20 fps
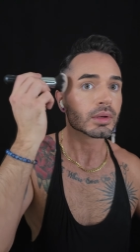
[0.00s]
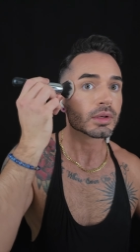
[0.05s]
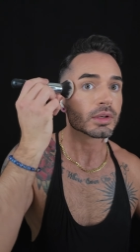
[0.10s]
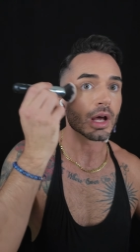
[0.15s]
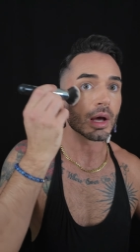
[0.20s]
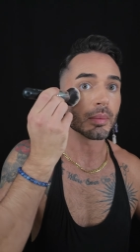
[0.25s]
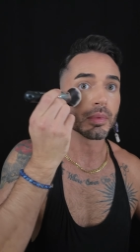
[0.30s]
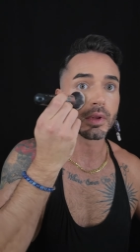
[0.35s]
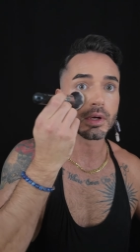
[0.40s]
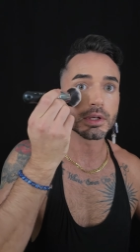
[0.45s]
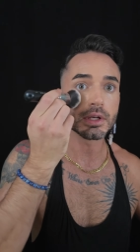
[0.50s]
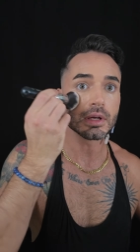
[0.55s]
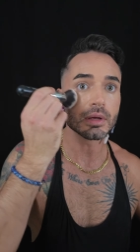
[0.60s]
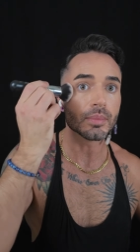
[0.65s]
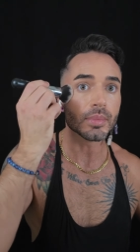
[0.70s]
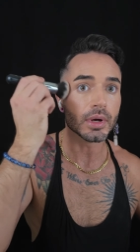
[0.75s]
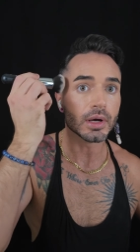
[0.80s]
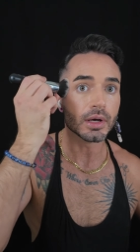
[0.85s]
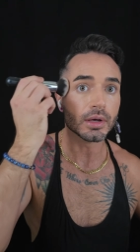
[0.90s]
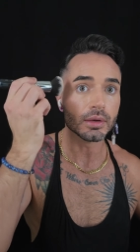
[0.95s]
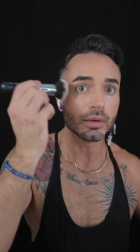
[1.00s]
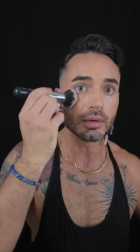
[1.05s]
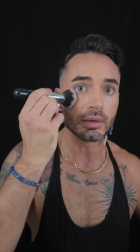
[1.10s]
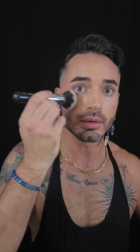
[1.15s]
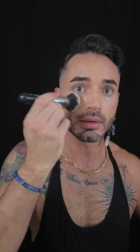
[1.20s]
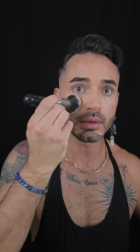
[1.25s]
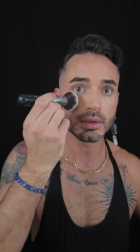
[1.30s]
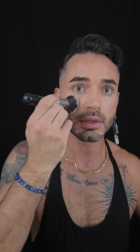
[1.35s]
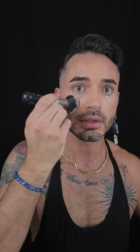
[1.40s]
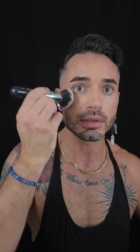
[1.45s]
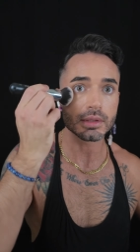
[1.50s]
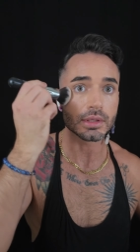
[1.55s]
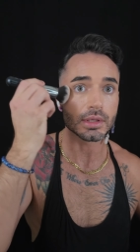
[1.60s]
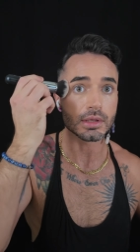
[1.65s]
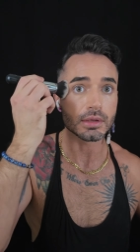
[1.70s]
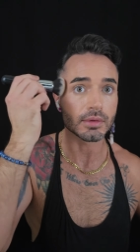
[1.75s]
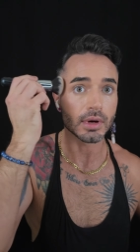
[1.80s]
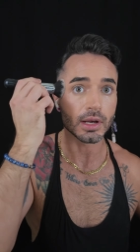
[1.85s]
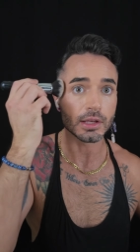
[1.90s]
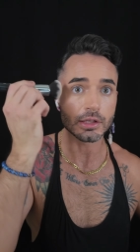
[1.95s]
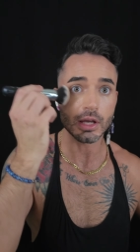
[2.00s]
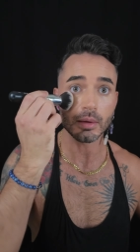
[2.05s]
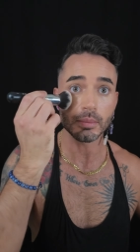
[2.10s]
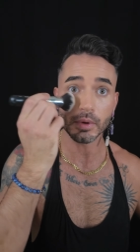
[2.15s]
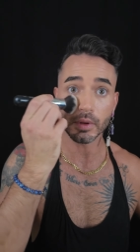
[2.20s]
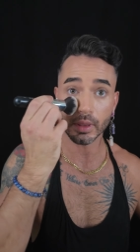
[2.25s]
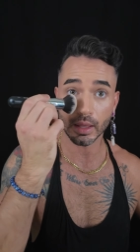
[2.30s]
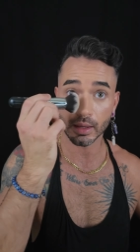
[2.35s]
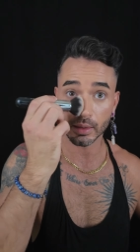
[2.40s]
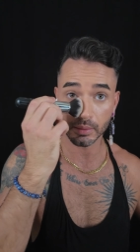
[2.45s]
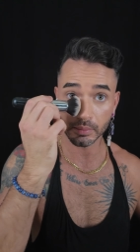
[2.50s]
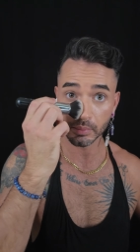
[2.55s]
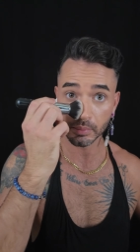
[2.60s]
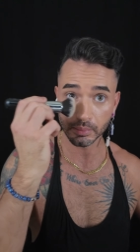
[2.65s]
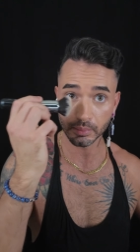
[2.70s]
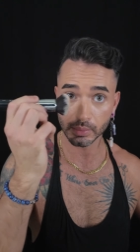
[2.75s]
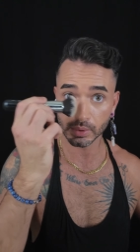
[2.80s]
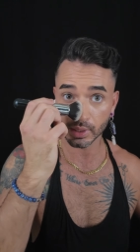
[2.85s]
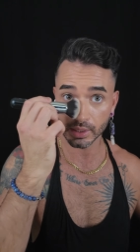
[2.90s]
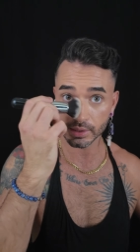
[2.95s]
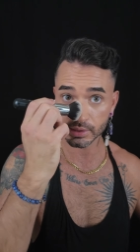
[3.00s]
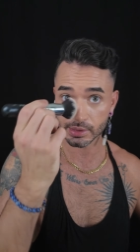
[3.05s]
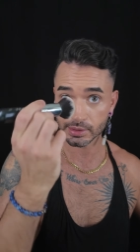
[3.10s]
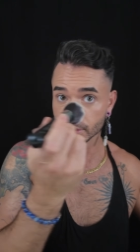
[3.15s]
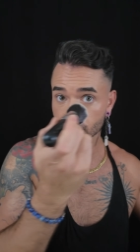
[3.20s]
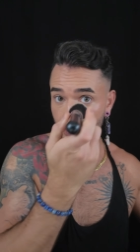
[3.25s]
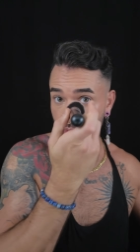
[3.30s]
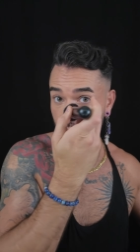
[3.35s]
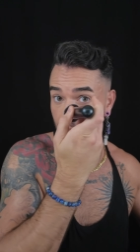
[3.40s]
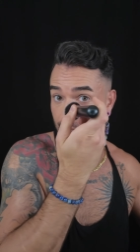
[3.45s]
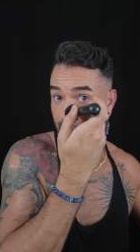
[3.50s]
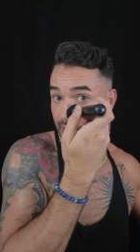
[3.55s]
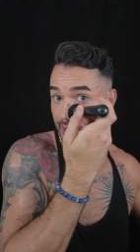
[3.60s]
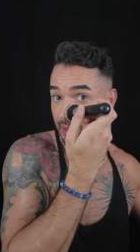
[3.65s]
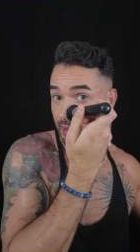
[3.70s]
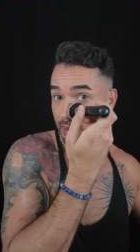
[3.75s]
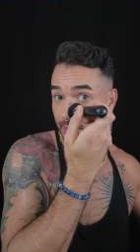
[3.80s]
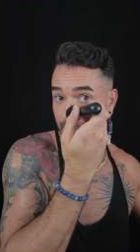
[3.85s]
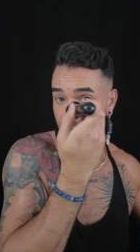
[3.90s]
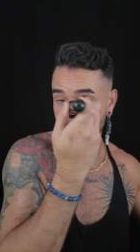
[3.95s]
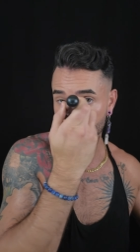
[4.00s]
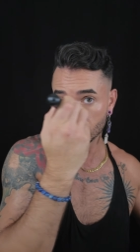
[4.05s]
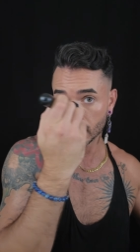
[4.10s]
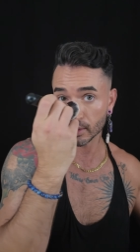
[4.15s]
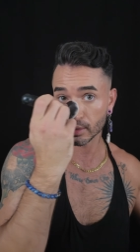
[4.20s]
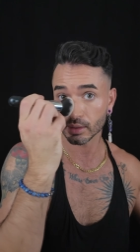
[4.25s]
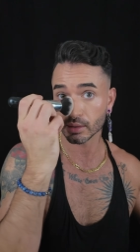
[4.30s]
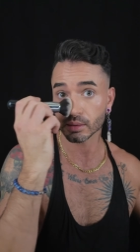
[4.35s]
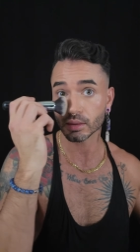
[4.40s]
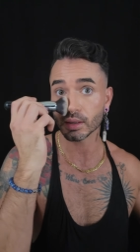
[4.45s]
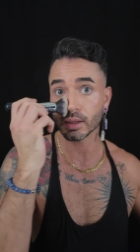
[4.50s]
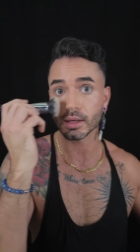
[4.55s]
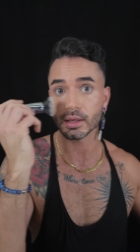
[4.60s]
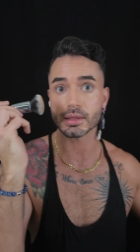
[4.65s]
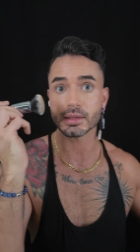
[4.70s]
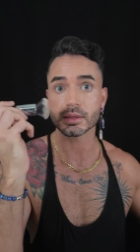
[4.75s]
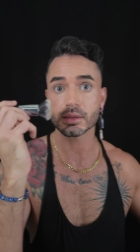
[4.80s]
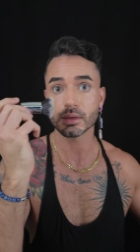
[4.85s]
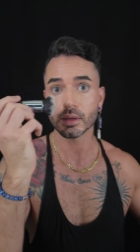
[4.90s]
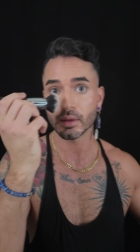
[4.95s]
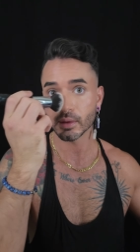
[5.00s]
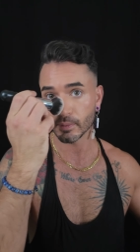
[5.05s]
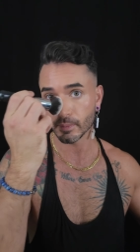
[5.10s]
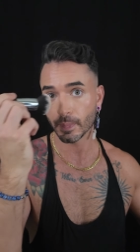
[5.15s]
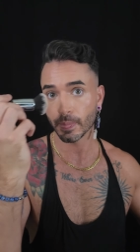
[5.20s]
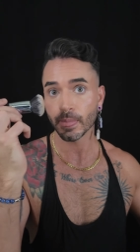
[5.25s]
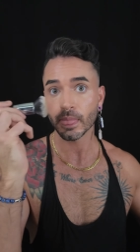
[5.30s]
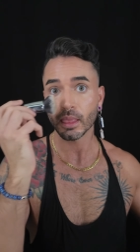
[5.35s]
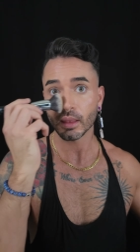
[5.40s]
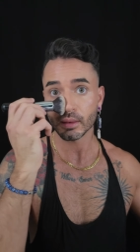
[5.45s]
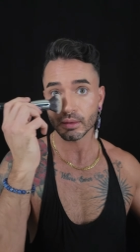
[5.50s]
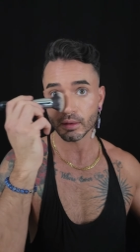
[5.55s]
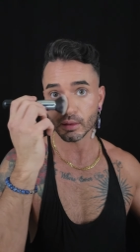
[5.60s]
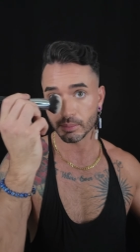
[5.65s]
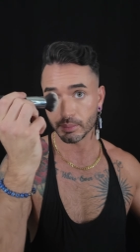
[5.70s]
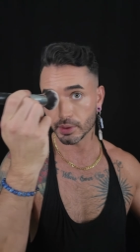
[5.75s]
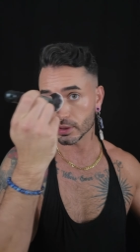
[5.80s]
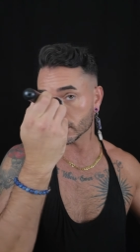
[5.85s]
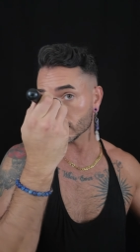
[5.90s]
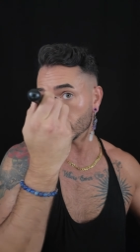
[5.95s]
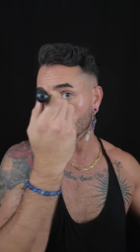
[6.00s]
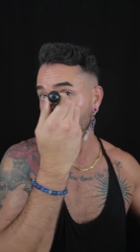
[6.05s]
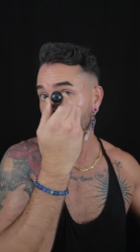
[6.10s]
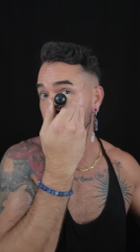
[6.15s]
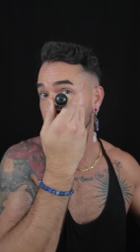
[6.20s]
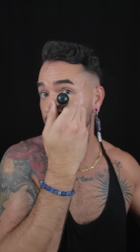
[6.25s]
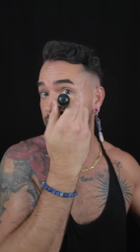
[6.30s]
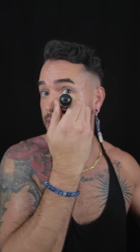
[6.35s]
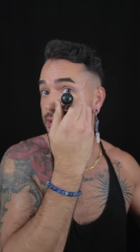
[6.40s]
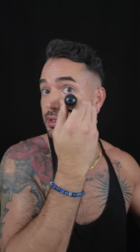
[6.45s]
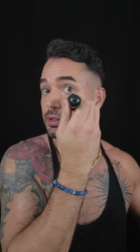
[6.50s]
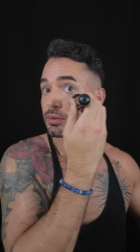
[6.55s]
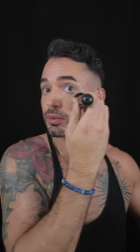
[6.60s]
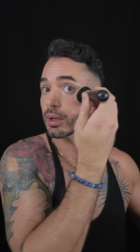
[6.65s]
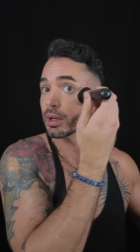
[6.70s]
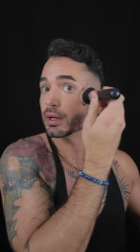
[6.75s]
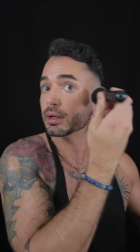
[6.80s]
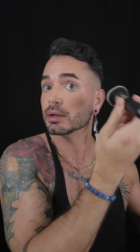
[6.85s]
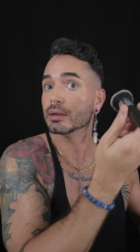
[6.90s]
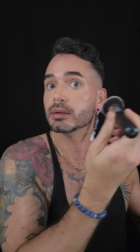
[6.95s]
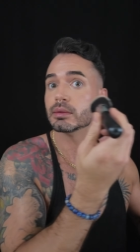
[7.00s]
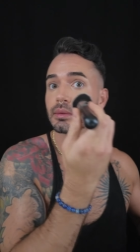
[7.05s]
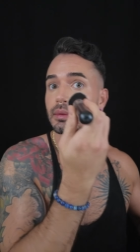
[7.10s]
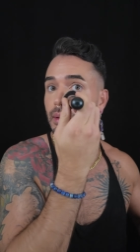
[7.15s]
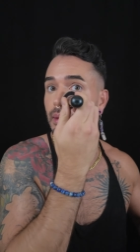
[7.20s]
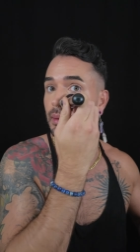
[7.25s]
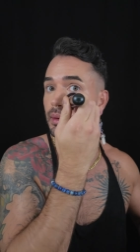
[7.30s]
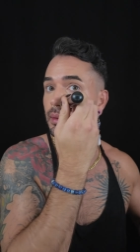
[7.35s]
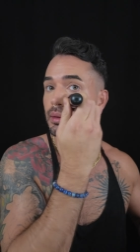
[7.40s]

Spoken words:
top of the cheekbones, just right on top of that blush is okay, and I'm going to take it across the bridge of my nose as well.